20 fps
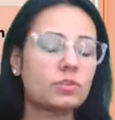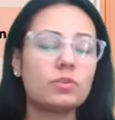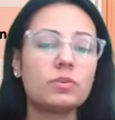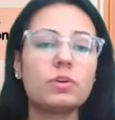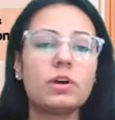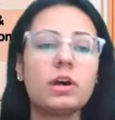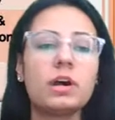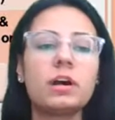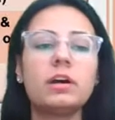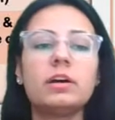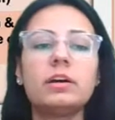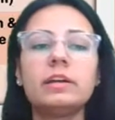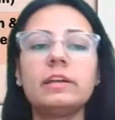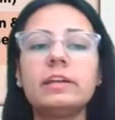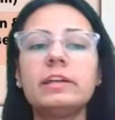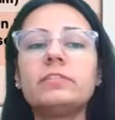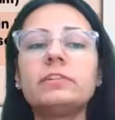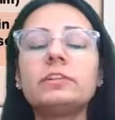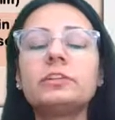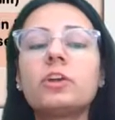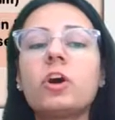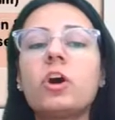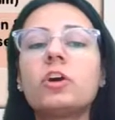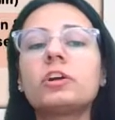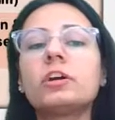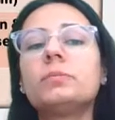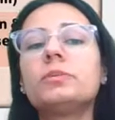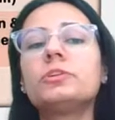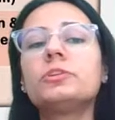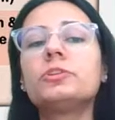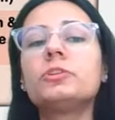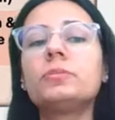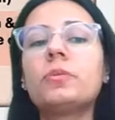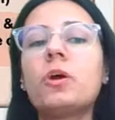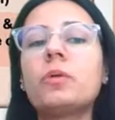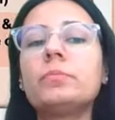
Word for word: So here we'll talk about the